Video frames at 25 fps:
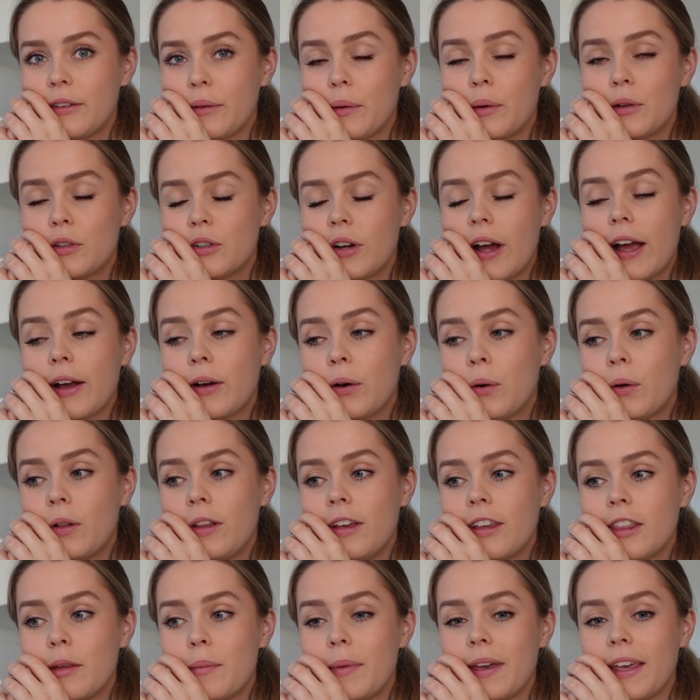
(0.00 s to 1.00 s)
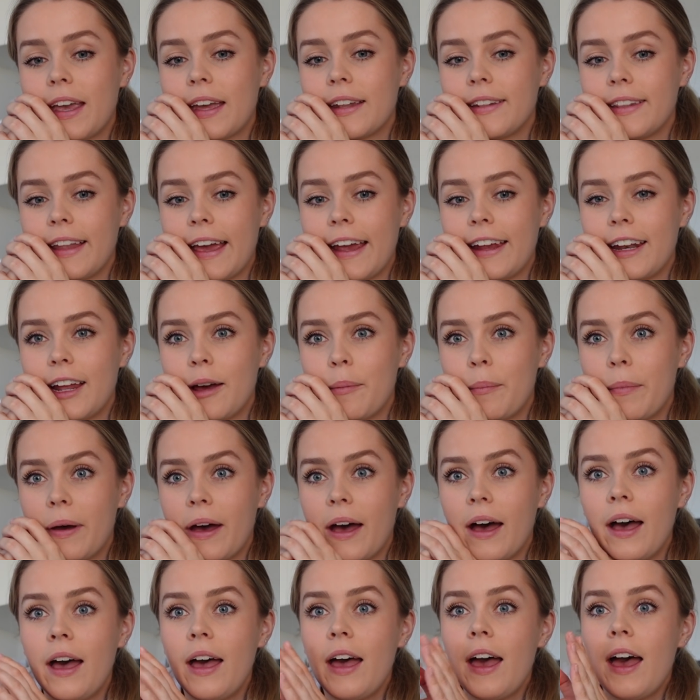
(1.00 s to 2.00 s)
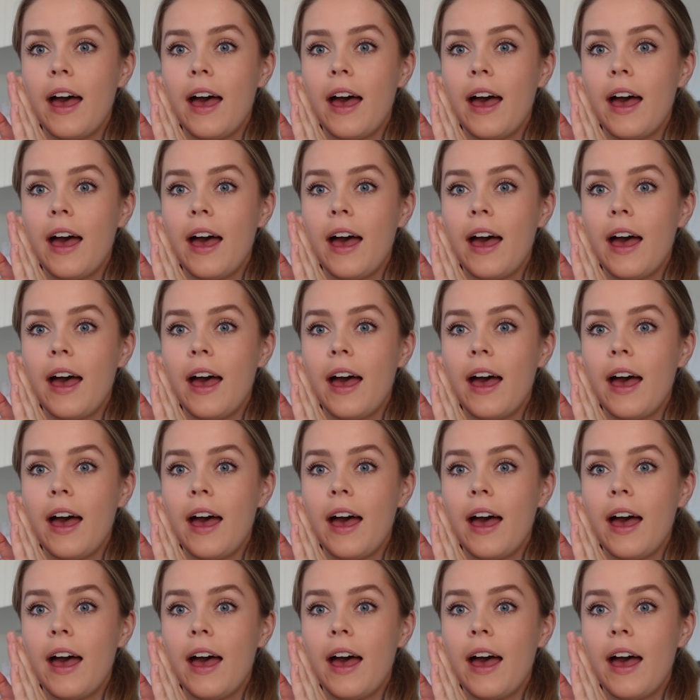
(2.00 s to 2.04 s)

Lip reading: so I'll try calling them again later. But